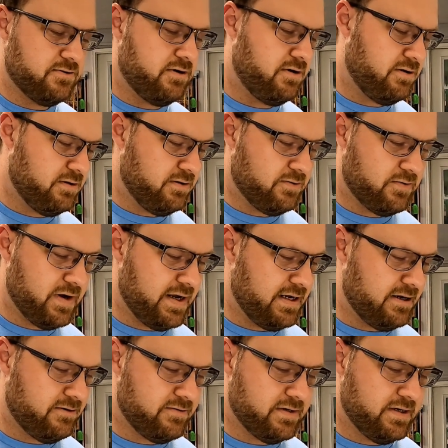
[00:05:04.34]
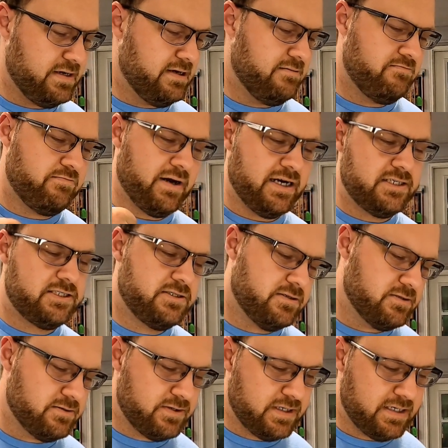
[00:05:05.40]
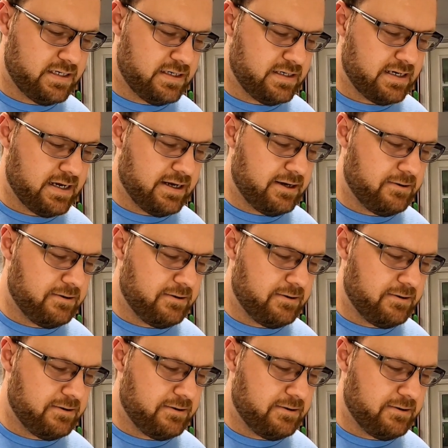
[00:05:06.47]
are all around buy children